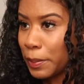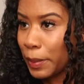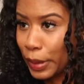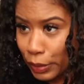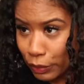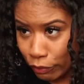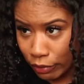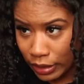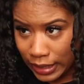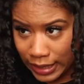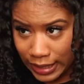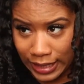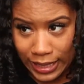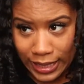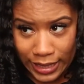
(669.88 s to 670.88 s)
But I'm
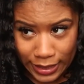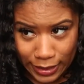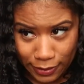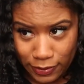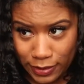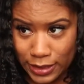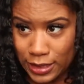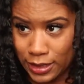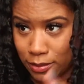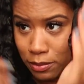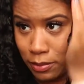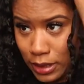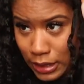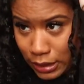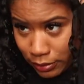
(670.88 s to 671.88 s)
really live in this
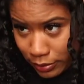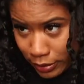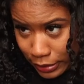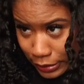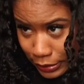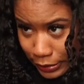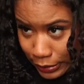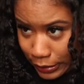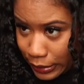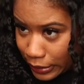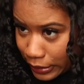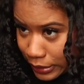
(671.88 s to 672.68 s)
mirror.